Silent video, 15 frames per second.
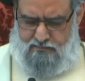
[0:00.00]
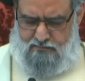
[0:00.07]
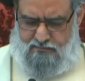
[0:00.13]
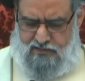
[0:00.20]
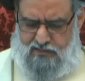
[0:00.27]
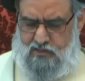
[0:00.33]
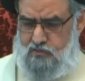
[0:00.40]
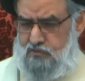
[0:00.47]

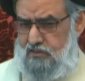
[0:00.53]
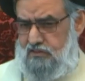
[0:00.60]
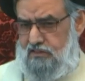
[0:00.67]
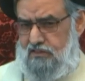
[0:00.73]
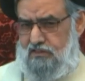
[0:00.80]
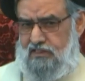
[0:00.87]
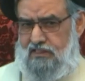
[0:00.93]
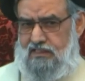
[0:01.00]
He,
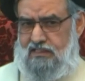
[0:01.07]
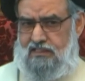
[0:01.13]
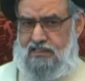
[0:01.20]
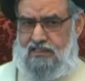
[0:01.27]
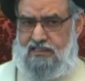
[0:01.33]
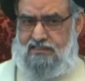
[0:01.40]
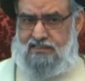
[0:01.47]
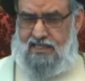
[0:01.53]
uses,
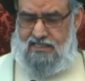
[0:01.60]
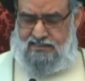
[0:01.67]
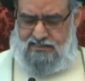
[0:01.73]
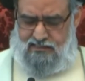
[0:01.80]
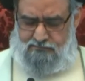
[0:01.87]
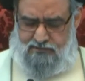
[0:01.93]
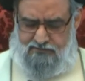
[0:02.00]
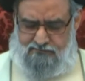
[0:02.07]
he says
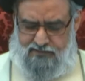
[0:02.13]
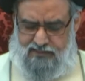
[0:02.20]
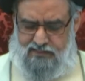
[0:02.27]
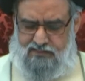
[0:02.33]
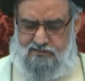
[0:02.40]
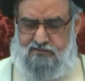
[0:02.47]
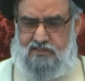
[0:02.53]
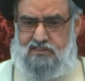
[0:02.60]
something very
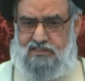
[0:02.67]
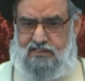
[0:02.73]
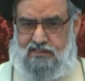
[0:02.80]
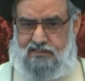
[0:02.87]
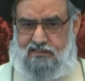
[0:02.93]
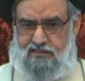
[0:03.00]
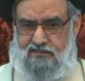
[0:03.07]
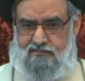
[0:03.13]
interesting
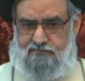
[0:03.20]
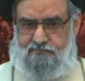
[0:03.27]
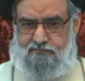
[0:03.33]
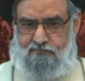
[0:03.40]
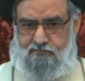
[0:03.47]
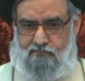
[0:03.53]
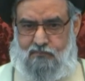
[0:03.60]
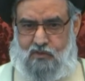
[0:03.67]

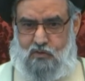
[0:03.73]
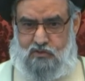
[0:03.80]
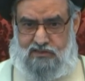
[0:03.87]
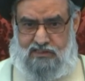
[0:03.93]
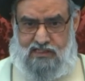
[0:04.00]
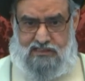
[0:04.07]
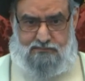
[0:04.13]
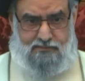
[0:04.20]
because
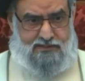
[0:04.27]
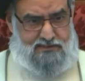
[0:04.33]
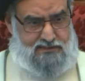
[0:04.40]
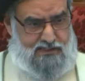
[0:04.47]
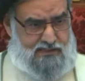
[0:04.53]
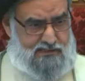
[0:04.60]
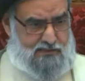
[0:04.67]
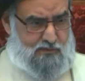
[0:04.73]
he has been
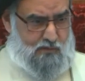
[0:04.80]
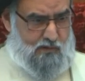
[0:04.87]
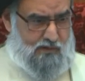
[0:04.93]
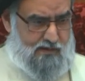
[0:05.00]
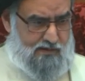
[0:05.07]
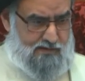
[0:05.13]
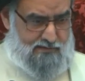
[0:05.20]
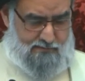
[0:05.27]
studying the
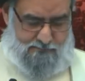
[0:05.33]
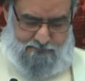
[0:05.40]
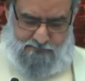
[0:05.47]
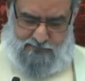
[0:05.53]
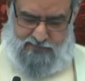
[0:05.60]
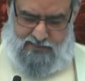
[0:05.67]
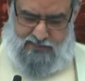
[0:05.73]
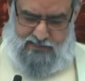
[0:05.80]
Quran.
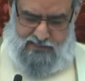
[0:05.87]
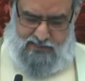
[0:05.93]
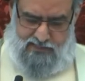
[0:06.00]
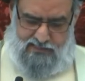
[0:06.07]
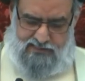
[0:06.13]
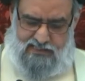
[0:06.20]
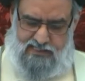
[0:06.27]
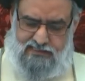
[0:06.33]

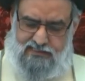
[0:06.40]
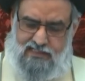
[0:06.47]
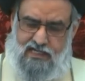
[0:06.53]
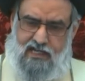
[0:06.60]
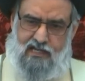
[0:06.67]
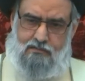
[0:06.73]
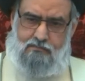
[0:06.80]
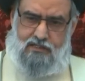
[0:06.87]
He says,
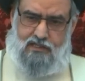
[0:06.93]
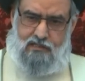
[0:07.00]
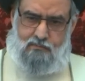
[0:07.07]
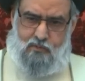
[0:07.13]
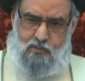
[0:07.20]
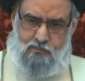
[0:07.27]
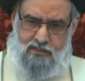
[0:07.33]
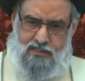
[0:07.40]
Ya Amir al
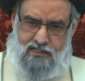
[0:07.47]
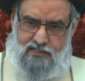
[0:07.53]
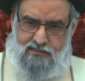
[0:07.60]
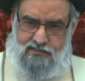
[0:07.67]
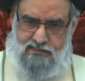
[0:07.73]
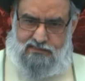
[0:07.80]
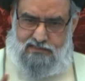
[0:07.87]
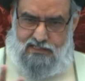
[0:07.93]
Mu'mineen.
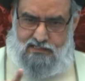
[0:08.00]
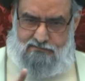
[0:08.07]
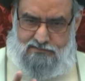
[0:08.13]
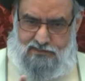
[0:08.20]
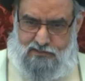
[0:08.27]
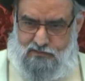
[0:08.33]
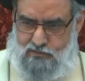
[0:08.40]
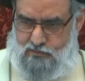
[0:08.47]
This is how
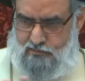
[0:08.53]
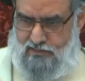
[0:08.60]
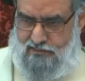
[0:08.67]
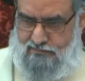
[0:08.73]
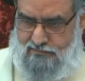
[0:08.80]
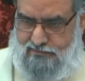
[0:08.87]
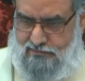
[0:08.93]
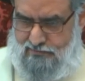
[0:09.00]
they used to
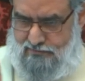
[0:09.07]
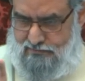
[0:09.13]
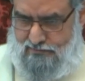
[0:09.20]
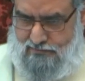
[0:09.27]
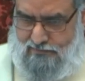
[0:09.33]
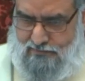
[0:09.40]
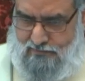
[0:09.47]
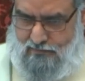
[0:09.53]
address
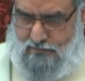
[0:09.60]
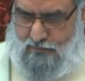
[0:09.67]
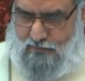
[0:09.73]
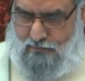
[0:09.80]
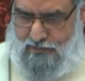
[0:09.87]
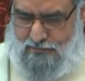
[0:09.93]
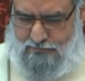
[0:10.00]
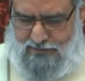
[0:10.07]

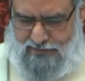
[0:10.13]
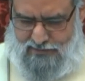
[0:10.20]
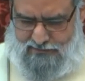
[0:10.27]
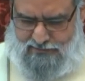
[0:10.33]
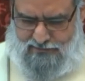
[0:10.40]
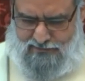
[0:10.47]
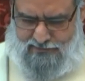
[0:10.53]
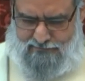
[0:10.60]
Umar ibn
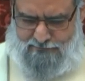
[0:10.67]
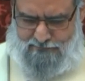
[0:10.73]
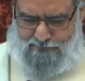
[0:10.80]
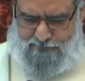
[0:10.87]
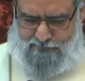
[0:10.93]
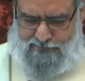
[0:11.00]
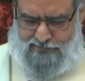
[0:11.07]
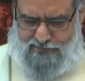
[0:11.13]
Khattab.
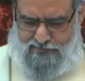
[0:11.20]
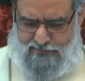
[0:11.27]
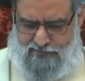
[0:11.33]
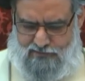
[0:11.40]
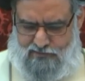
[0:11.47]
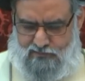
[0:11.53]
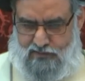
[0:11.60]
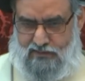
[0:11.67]

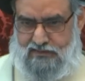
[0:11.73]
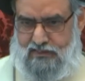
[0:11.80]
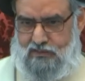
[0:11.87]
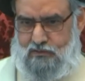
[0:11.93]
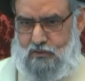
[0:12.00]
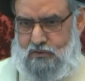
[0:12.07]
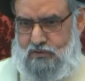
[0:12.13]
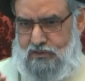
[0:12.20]
So he says,
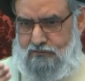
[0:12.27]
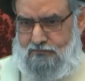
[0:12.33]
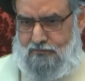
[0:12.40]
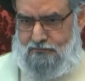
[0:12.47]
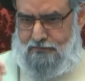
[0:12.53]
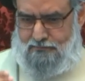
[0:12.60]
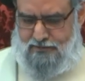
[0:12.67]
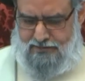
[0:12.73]
O oh, chief
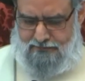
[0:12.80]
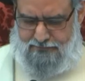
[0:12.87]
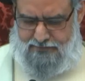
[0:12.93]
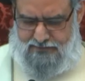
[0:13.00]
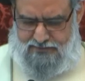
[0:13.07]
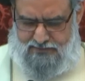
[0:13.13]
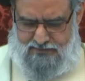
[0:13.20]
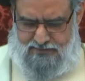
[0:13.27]
of the
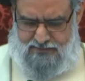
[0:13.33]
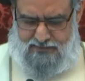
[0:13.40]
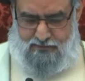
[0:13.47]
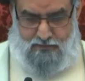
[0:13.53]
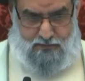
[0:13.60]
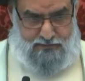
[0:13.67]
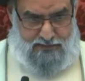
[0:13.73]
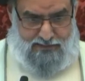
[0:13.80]
believers,
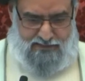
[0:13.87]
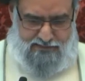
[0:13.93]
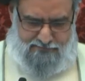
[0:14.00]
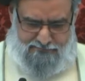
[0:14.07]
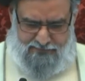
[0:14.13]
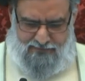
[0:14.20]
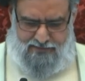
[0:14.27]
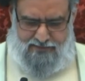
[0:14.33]
or the
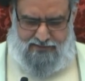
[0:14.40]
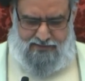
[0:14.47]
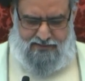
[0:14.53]
Khalifa,